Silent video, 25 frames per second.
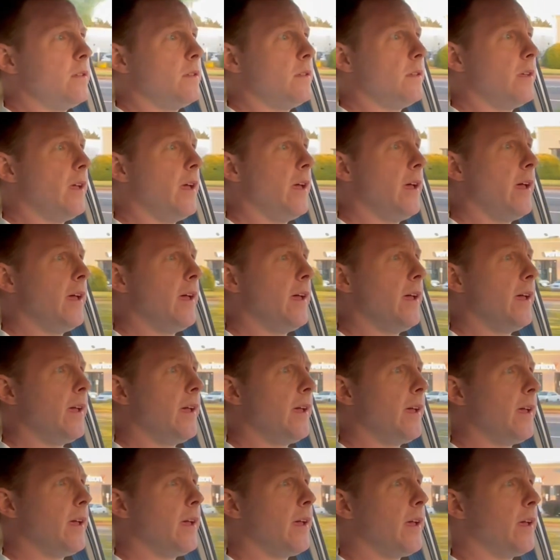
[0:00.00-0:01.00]

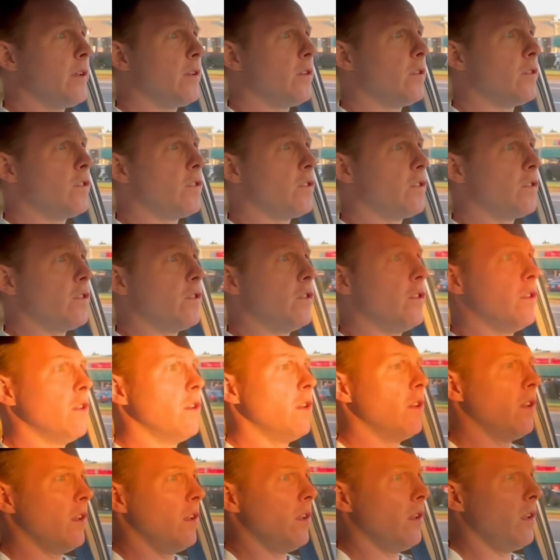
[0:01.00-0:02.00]
and
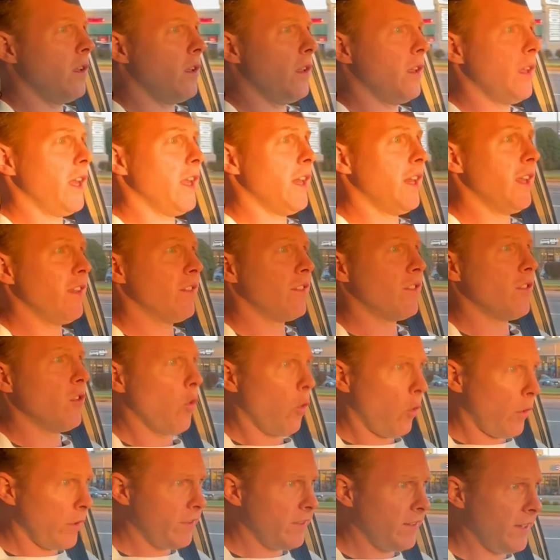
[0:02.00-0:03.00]
it is
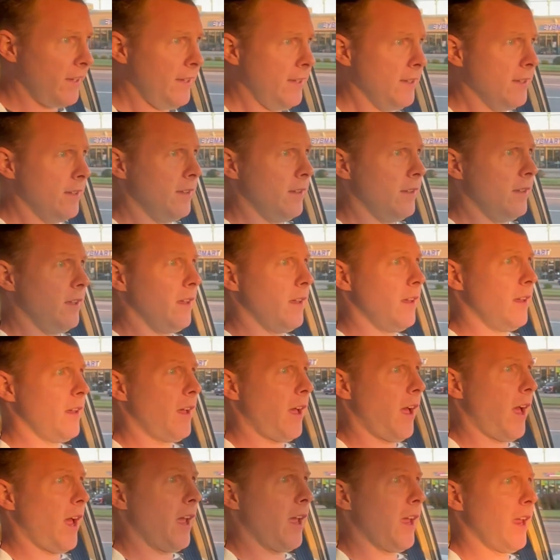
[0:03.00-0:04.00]
noisy.
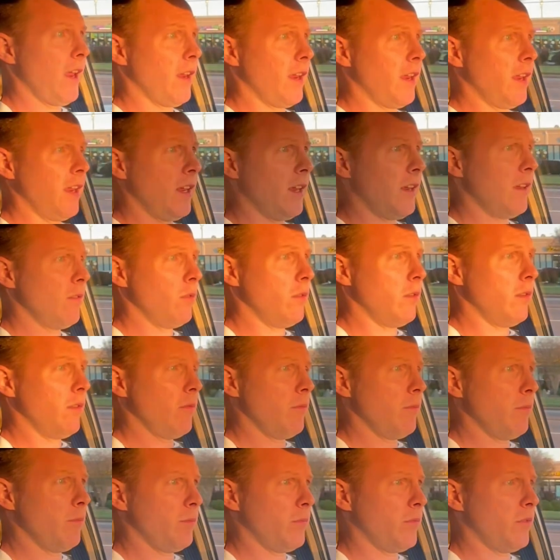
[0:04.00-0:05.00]
I
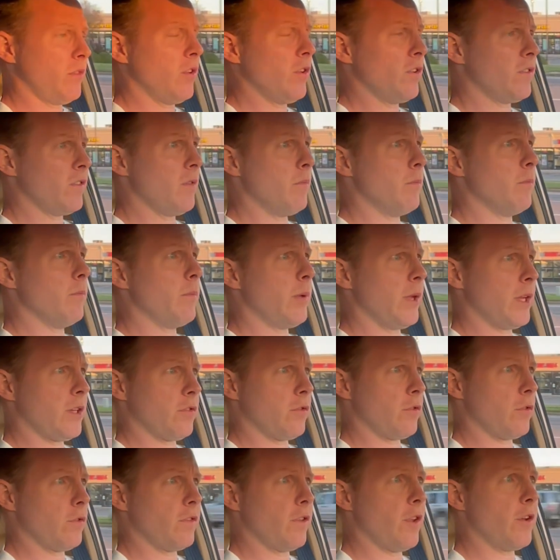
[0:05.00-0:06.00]
took some
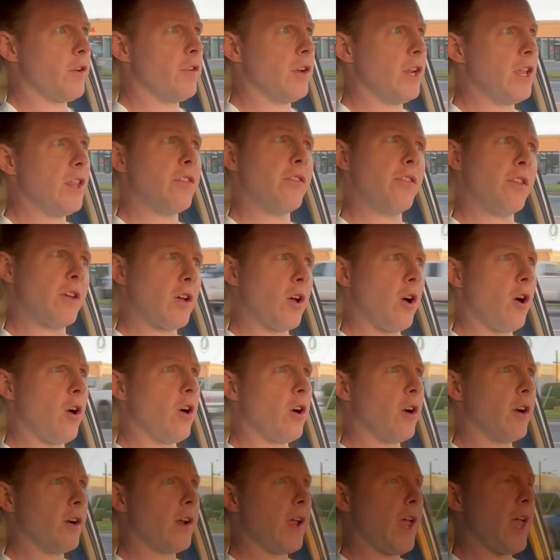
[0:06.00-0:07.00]
pictures underneath the
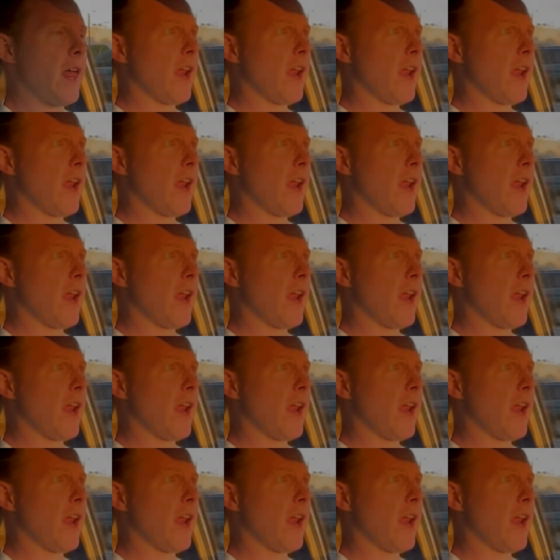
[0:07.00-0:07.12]
car, and